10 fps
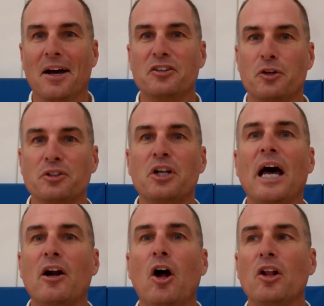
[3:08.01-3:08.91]
So it's
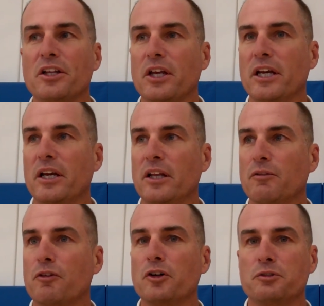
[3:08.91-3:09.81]
not all in
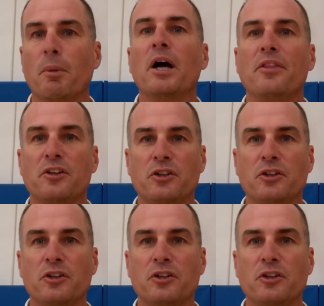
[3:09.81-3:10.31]
the first month.